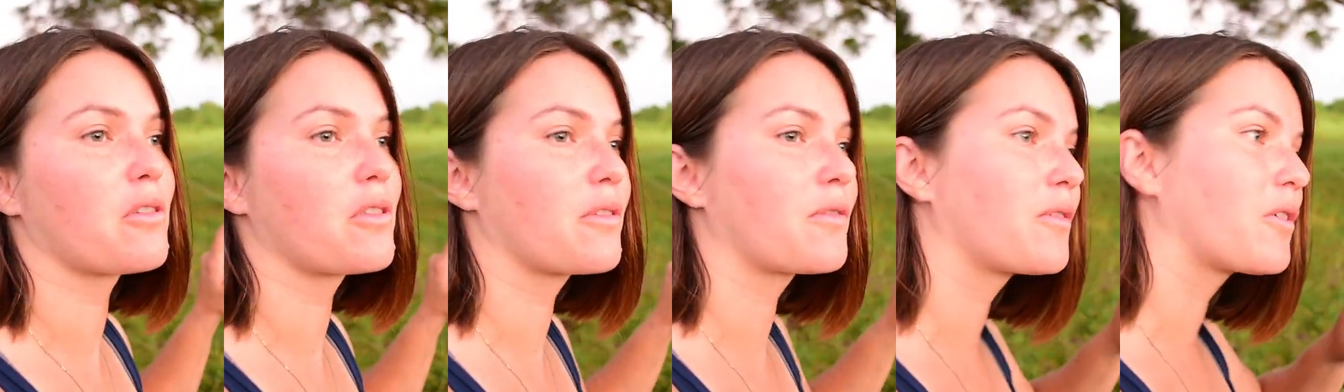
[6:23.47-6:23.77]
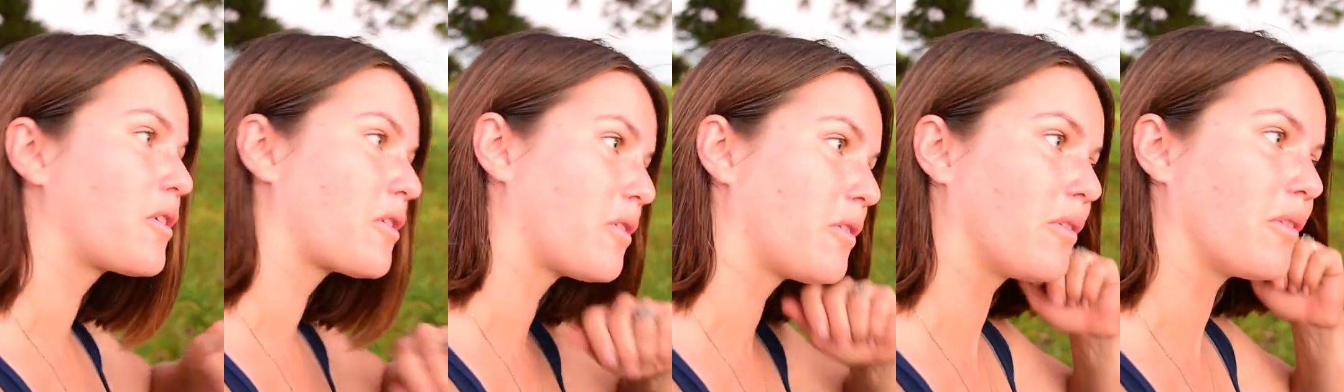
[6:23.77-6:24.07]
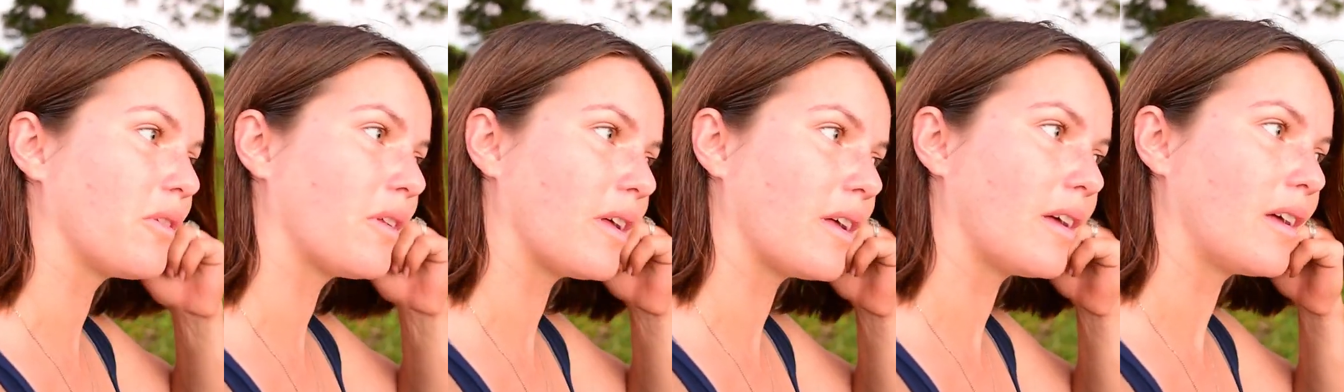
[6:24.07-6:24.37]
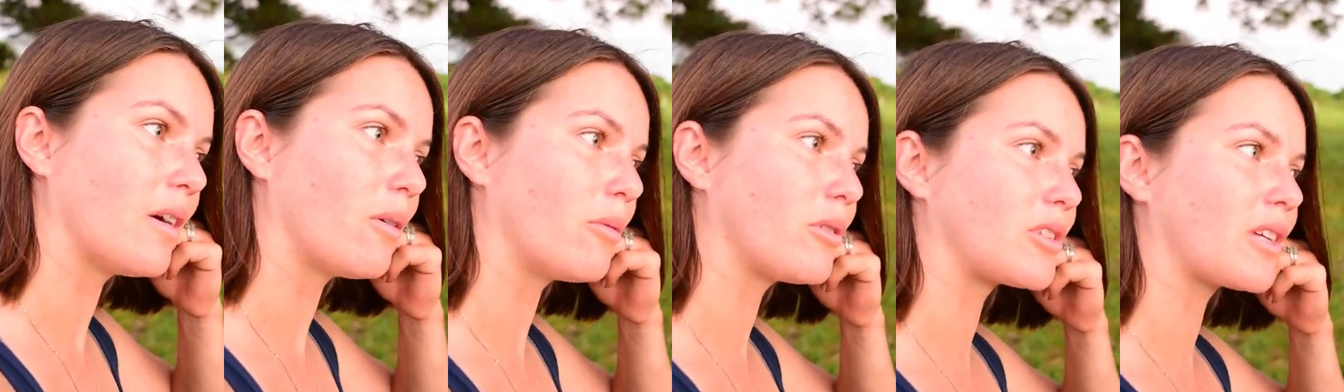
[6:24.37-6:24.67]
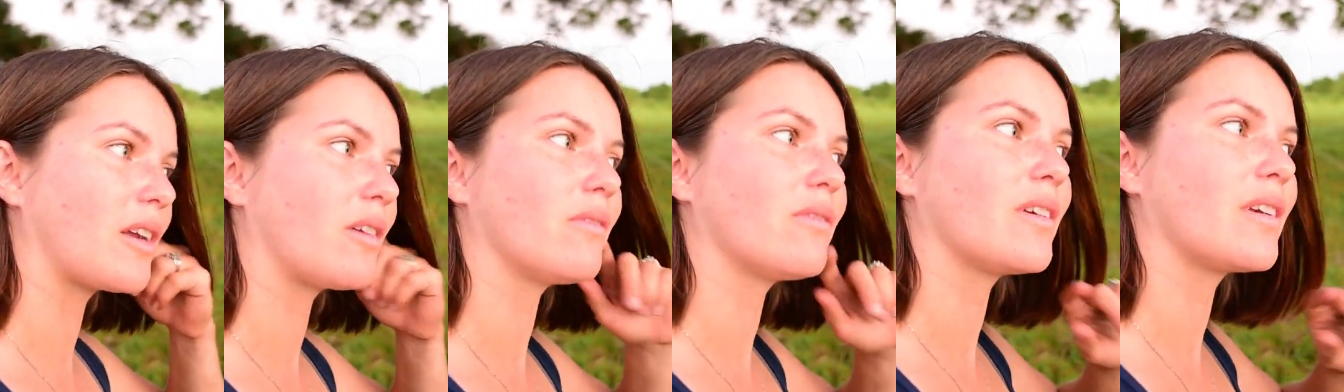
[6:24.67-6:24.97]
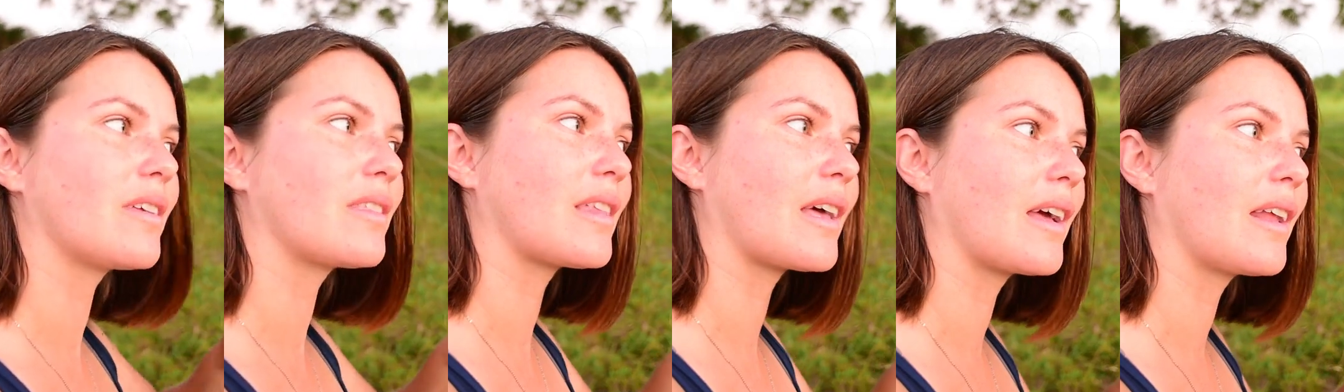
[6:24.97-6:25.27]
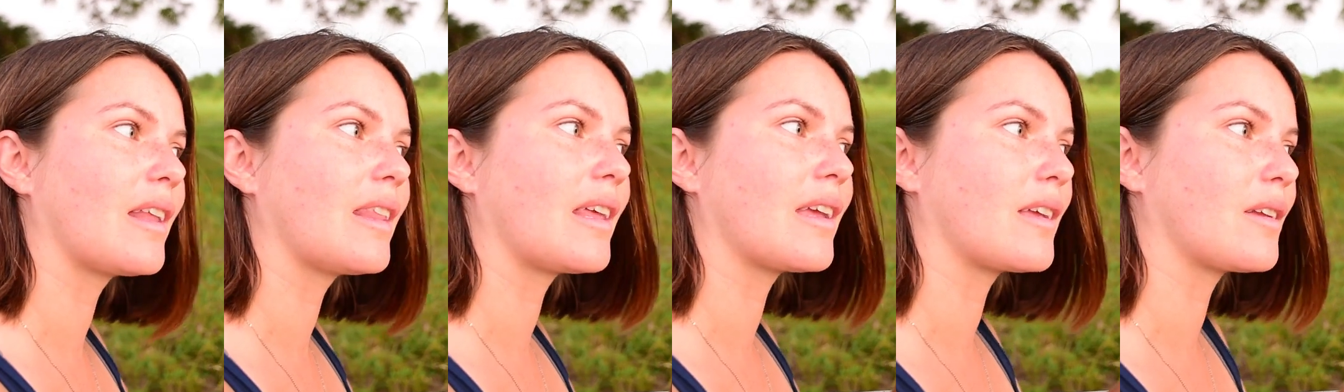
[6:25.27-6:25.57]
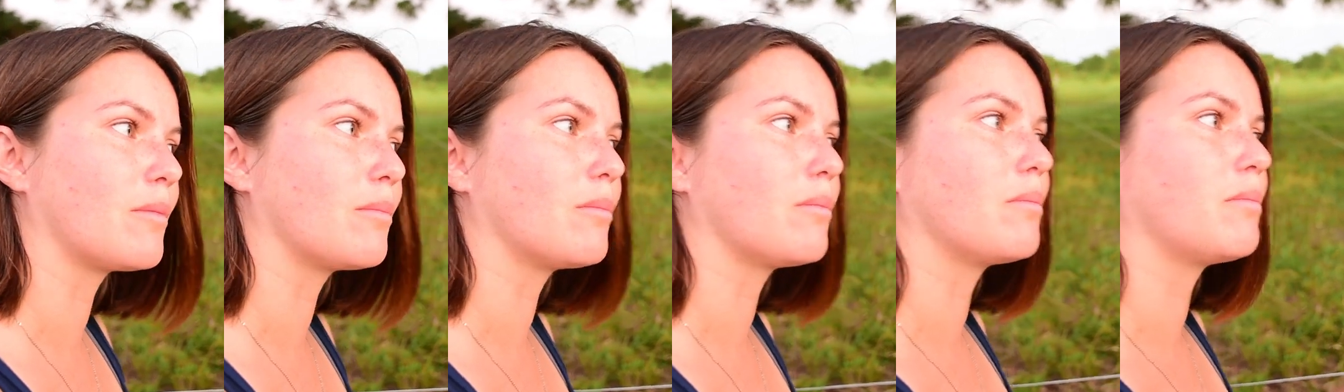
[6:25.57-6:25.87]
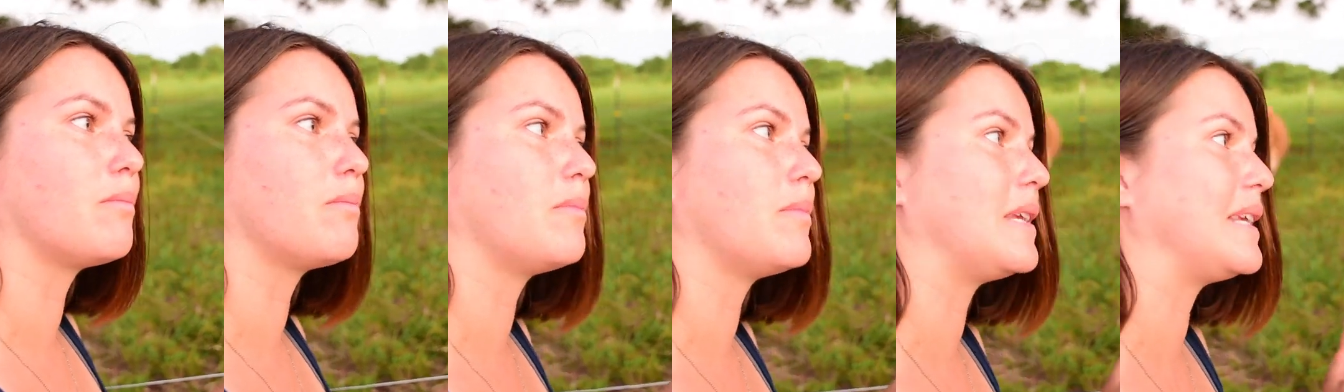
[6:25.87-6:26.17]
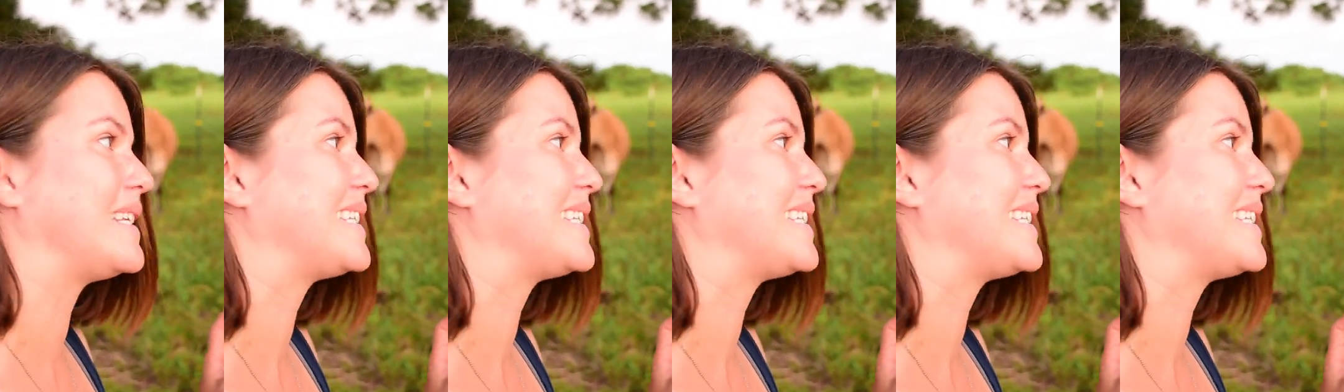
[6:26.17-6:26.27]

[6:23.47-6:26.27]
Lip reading: Which I don't think that they can be